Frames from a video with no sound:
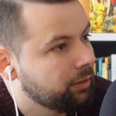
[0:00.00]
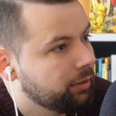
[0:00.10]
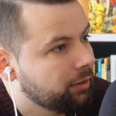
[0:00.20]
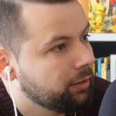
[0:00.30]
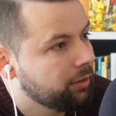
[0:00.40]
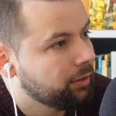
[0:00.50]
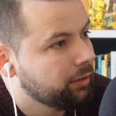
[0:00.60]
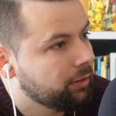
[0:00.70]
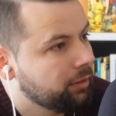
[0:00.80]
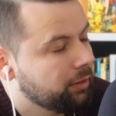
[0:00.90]

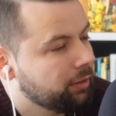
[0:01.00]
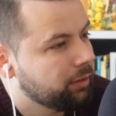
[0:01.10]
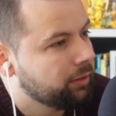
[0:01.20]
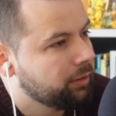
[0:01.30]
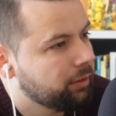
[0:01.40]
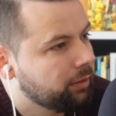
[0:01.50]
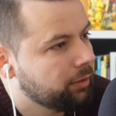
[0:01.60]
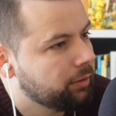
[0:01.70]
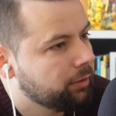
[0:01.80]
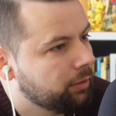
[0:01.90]

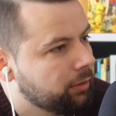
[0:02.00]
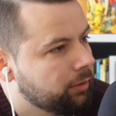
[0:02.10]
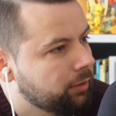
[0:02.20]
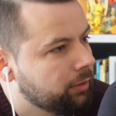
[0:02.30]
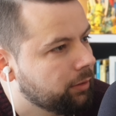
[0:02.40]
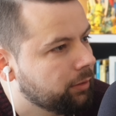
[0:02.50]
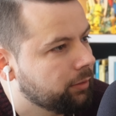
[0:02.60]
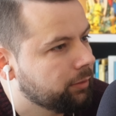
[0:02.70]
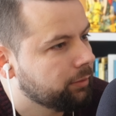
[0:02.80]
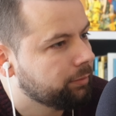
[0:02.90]

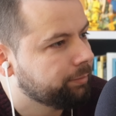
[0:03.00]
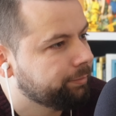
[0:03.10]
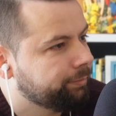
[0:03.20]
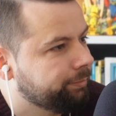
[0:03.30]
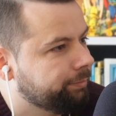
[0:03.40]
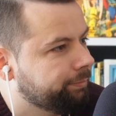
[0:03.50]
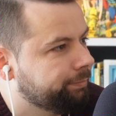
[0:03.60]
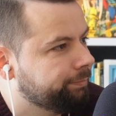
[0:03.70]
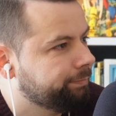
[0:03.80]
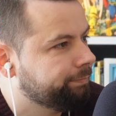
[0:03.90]

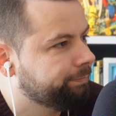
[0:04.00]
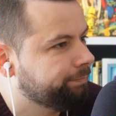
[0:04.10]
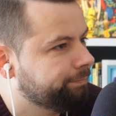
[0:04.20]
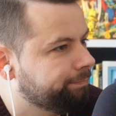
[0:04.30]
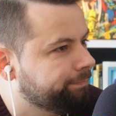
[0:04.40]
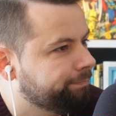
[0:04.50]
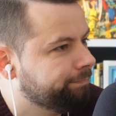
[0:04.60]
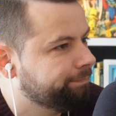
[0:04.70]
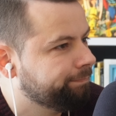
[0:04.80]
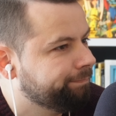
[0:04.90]

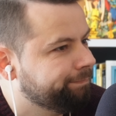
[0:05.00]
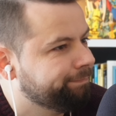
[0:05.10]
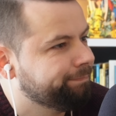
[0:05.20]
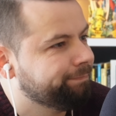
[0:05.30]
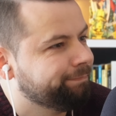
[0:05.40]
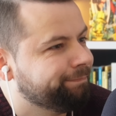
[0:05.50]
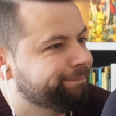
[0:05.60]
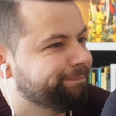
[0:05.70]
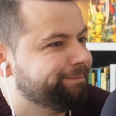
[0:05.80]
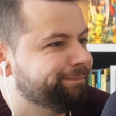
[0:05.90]

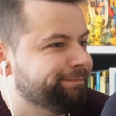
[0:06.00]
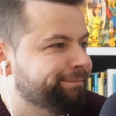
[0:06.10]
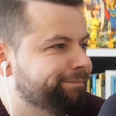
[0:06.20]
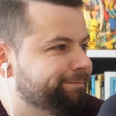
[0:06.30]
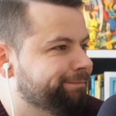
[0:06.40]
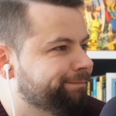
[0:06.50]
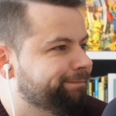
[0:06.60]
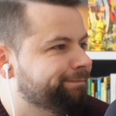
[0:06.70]
(silent)